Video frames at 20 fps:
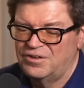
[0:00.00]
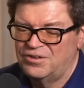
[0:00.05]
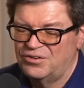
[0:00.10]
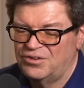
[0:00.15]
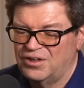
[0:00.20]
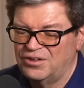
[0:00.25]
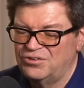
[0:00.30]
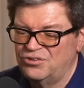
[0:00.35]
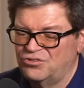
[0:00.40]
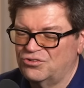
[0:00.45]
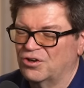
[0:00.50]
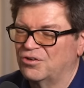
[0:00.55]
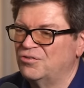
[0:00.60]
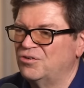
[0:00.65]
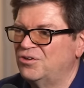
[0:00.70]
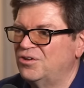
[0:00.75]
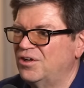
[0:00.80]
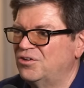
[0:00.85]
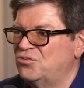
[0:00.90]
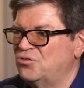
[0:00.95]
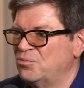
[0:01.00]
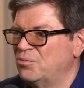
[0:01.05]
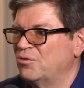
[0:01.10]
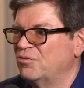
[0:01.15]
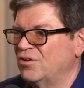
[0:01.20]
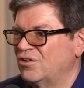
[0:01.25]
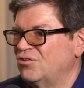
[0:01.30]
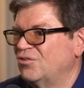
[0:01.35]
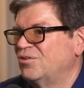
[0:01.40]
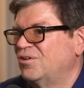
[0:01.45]
Then discovered that
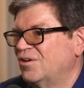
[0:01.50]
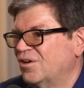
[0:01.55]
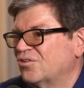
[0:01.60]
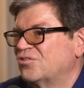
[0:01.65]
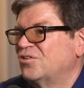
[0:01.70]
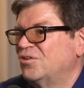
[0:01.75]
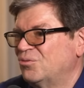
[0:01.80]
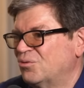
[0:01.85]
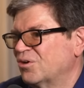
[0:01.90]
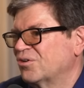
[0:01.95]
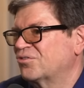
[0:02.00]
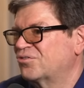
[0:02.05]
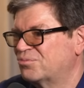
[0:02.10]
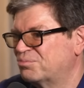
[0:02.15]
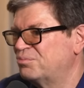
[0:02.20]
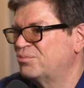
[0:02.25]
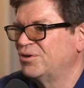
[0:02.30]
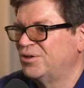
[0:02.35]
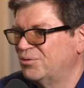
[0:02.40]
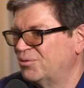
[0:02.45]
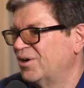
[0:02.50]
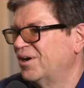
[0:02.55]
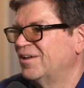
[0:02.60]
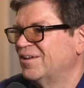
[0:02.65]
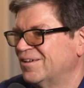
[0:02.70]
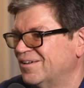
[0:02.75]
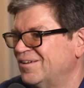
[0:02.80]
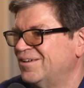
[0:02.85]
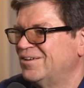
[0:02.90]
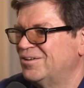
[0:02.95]
supervised learning actually works pretty
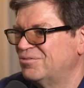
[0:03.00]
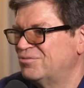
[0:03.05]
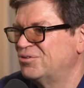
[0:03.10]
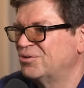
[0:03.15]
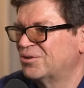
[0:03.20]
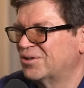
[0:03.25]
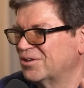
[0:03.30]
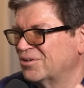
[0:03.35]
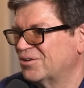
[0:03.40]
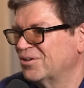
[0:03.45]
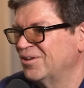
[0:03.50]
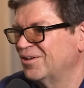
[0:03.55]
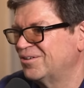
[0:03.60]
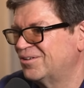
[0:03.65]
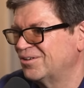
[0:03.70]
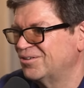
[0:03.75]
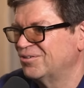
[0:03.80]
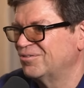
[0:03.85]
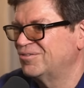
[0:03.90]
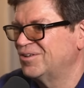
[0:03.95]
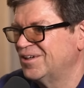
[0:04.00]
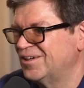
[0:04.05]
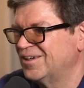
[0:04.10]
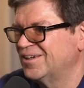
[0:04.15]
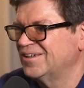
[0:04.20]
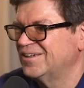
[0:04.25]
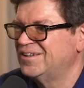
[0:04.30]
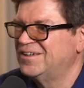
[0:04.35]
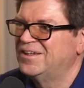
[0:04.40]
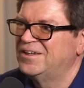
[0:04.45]
well sure. Hmm. if you can collect enough
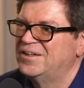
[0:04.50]
data.